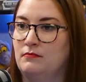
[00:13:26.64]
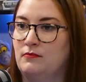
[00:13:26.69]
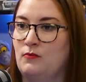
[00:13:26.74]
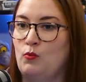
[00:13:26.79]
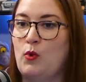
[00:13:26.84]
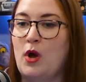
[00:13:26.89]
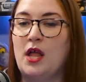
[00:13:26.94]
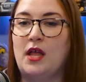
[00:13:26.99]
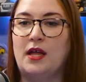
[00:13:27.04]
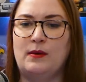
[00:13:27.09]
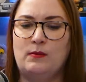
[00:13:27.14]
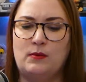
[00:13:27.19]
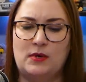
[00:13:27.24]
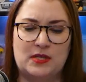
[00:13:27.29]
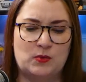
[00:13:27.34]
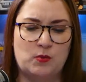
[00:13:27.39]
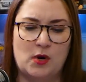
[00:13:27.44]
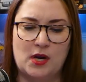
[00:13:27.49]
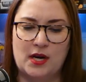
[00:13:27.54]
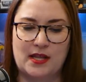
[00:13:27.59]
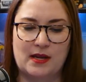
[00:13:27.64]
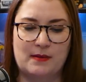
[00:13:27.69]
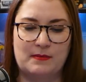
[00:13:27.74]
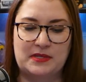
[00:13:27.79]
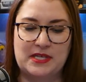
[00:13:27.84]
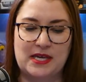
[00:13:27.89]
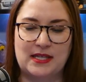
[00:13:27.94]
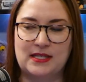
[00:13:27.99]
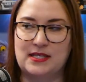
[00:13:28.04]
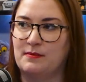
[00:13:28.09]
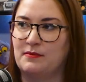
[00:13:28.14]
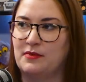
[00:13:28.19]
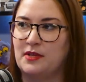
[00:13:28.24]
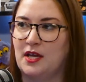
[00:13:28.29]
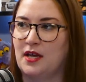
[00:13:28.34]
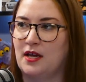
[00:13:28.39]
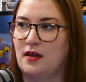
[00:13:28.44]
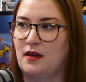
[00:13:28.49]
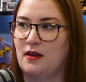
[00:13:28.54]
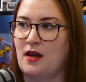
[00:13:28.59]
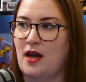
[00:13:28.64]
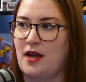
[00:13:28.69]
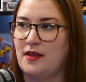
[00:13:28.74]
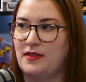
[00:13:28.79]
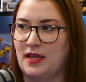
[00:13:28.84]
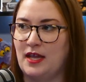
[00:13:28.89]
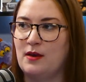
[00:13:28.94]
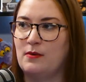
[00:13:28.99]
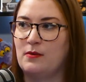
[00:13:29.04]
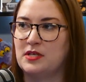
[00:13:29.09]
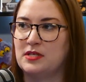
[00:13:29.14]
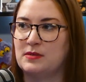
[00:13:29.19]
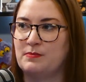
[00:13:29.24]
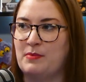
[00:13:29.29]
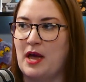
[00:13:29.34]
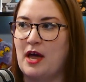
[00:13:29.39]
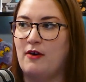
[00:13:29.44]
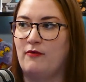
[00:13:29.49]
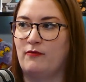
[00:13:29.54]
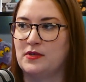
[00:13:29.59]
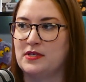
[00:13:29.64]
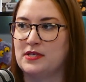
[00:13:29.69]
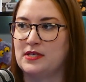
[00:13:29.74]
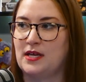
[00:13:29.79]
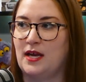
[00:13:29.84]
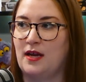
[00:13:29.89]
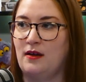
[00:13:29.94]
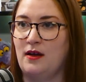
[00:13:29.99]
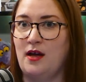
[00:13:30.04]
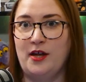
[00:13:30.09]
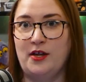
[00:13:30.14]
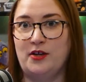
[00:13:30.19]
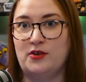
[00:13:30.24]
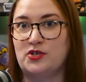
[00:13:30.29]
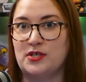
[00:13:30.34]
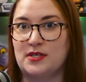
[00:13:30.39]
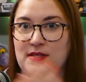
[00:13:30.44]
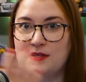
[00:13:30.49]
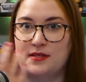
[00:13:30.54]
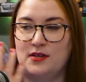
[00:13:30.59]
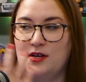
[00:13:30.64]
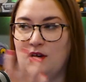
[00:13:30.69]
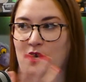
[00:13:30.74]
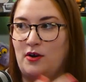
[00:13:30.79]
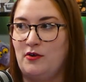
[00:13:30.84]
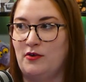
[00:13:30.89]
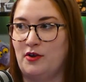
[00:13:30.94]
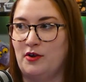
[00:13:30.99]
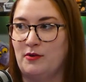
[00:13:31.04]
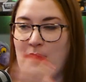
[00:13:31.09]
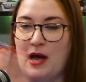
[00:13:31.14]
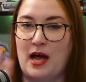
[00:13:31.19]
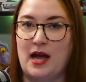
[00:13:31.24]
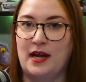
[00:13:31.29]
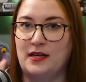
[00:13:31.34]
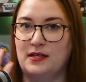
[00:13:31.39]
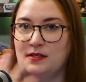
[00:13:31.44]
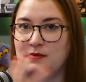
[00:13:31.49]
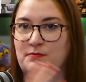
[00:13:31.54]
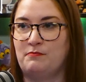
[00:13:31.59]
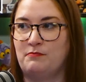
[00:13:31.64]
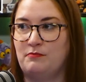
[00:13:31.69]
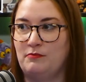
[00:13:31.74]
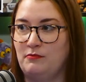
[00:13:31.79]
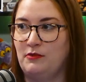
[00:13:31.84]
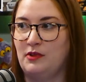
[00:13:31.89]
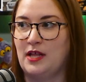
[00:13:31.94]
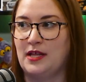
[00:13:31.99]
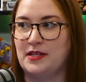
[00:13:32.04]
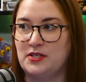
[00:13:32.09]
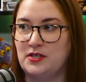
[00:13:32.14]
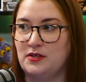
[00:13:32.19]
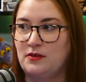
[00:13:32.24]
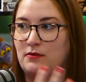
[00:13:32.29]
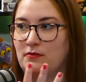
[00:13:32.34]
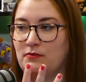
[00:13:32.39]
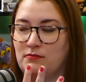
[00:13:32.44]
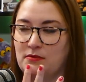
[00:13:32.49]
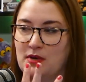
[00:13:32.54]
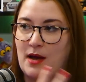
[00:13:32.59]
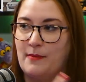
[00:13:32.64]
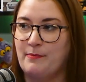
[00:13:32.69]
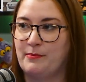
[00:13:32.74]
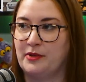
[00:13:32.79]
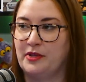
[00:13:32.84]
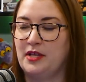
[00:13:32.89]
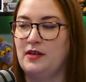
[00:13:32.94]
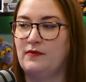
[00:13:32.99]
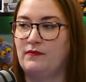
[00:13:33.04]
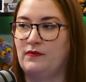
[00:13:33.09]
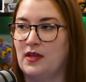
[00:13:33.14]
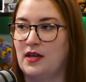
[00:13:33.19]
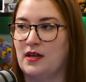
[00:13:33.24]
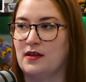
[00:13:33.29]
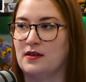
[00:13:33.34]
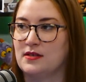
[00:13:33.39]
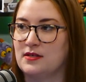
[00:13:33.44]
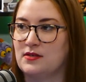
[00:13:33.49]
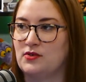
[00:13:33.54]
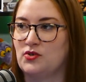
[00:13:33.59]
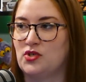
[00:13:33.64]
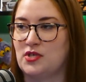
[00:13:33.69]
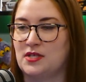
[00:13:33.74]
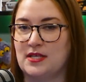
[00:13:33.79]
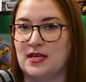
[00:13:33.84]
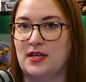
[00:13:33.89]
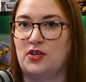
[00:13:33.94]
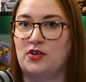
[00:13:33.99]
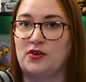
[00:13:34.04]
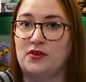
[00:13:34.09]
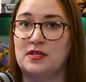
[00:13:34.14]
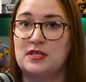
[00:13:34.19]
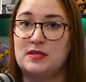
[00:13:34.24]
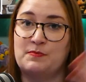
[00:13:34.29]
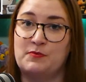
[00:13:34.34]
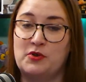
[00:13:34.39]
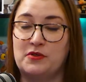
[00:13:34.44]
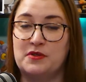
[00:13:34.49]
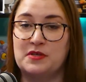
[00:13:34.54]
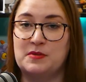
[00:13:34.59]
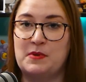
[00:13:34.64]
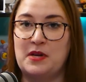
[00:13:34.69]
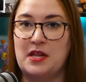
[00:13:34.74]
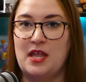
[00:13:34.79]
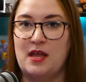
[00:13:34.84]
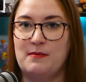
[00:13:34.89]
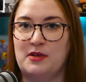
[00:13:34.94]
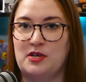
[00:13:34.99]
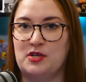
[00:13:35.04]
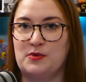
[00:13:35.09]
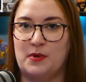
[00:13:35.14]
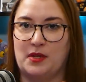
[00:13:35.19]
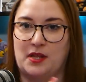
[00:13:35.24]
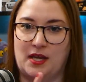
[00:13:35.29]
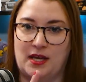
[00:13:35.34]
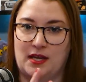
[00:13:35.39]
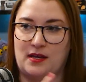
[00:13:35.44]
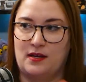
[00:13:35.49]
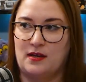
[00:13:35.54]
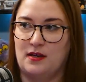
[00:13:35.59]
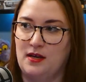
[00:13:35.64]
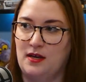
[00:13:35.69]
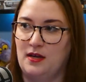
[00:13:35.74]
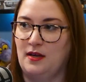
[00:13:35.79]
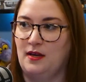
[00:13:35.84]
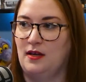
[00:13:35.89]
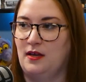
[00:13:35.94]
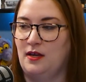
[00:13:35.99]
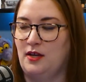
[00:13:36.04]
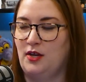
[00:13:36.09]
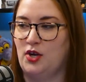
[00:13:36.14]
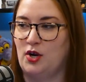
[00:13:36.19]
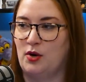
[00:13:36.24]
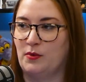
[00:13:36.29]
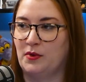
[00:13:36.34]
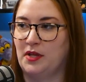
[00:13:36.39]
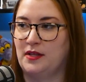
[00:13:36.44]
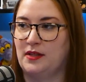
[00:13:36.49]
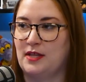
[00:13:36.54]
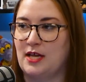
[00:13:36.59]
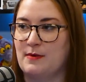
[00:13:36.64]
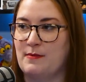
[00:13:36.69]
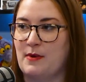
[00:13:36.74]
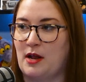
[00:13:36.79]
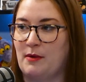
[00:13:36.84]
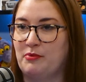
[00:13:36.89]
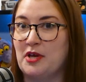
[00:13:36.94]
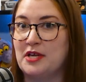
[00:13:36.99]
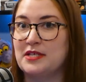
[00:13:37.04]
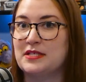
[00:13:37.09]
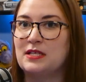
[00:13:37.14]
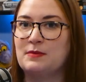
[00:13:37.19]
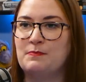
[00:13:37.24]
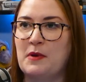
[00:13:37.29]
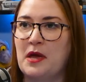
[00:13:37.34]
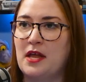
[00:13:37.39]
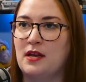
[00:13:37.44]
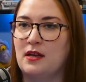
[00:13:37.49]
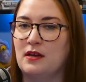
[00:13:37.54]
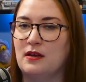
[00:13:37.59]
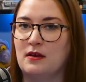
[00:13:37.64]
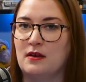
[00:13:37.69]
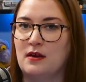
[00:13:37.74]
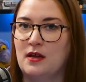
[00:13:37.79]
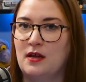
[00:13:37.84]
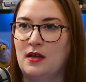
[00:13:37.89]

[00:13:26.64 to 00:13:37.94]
Well, it was one of them said something. I uh-huh. think it uh-huh. was Bev was like, "Oh, you just you know your mind lets you not believe things. It's okay. just like you're the you're the spinning image, but like yeah, you don't really think about it. Plus, it's been